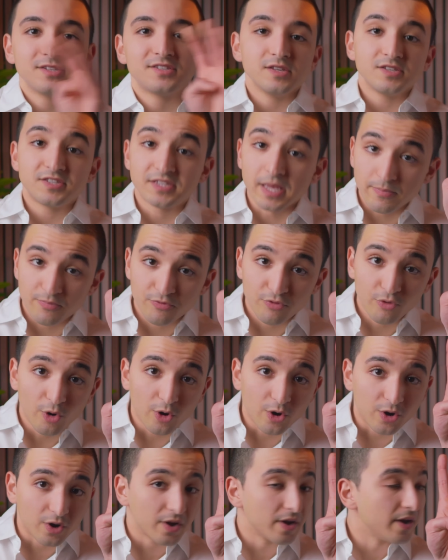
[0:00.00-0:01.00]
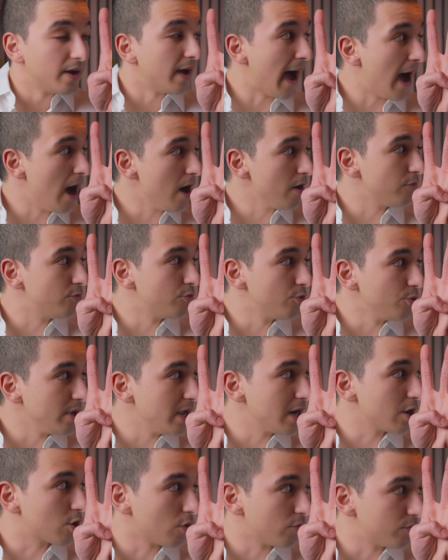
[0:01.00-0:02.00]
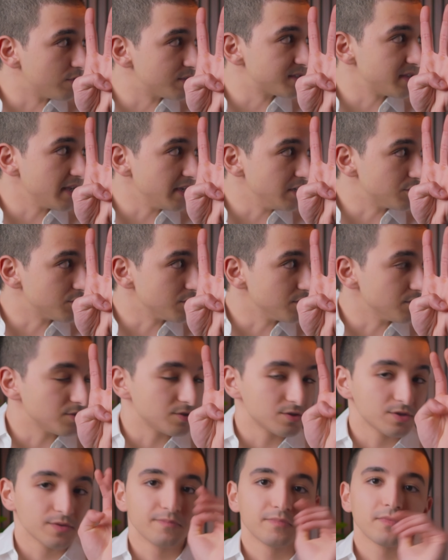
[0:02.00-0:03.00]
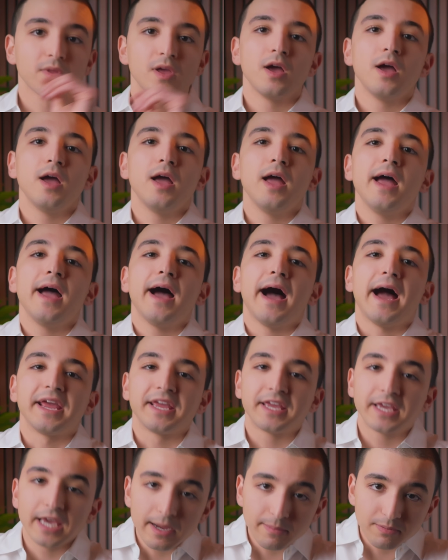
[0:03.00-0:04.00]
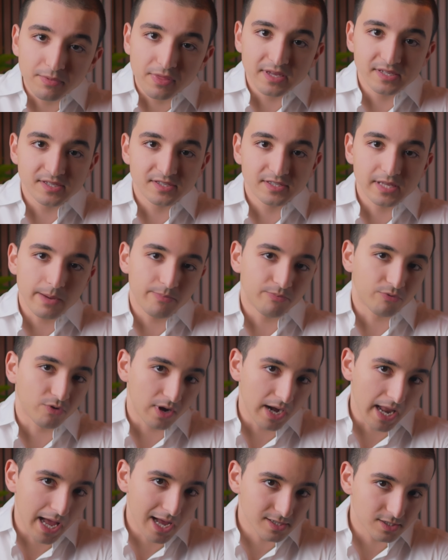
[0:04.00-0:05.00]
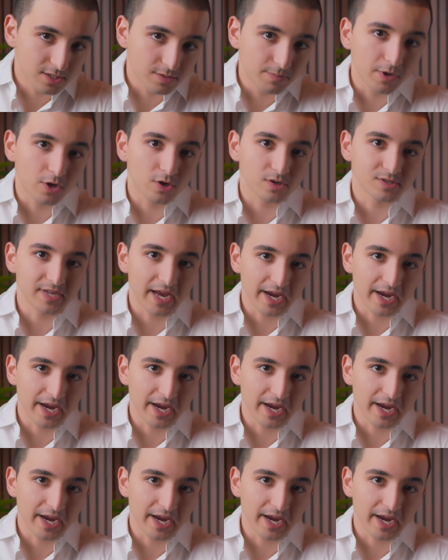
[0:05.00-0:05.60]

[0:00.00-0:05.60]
Step 4. Have real conversations. I kept this step for last because